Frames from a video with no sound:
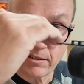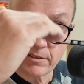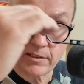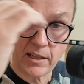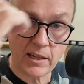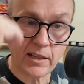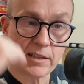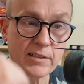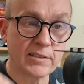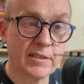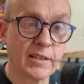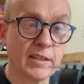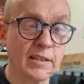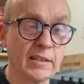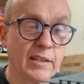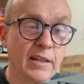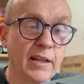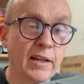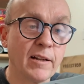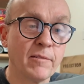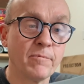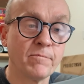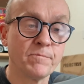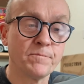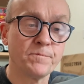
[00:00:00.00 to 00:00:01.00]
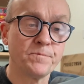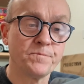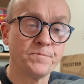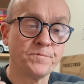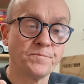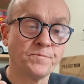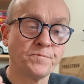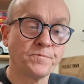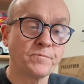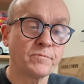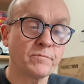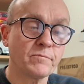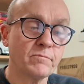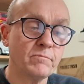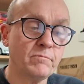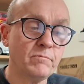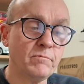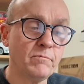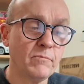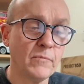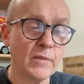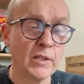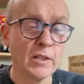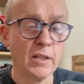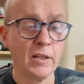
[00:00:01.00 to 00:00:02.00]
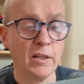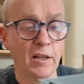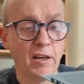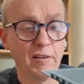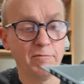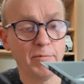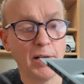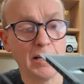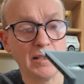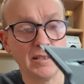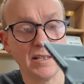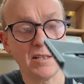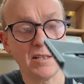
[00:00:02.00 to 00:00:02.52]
ducting there. I've made